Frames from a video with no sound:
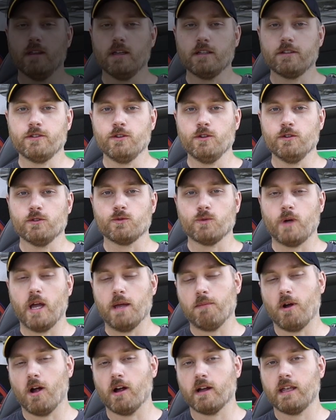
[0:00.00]
This new sway
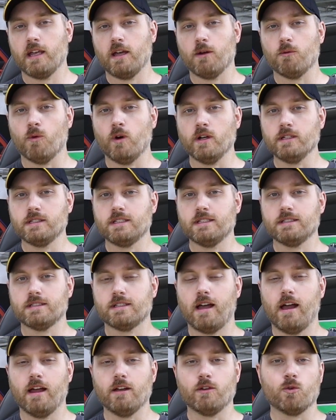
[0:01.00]
bar kit was
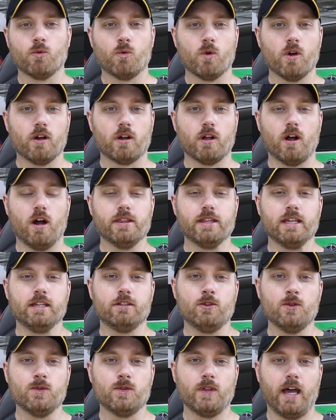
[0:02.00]
designed to work on the
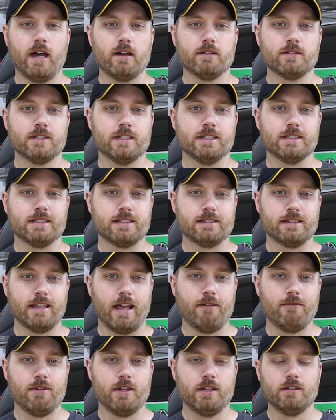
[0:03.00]

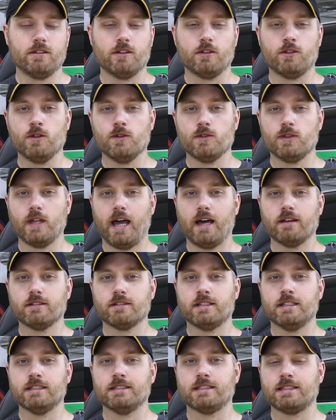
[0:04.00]
2007 to
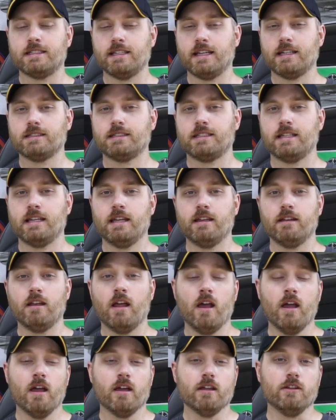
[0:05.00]
2016
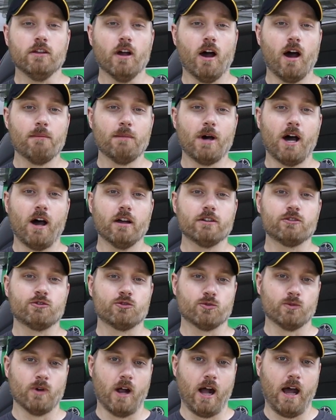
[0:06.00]
Yamaha
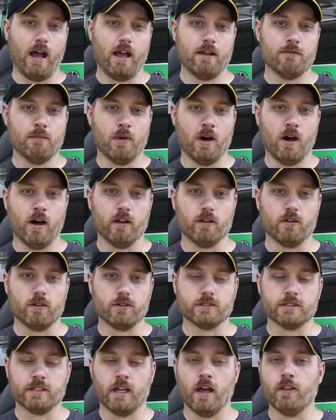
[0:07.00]
Drive
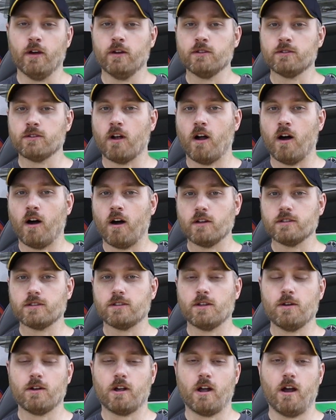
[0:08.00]
models. Now those are
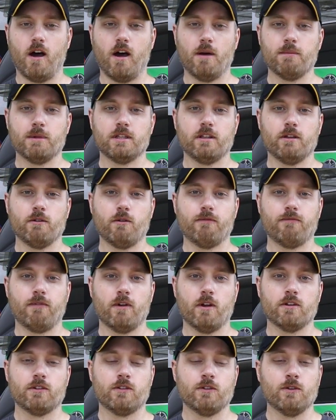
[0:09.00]
also commonly
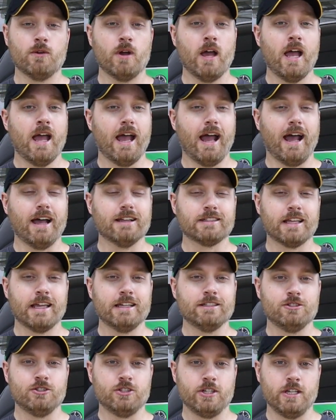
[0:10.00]
referred to as
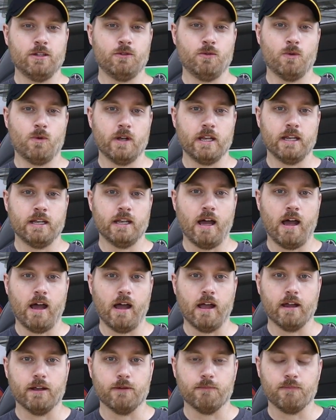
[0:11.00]
a G29.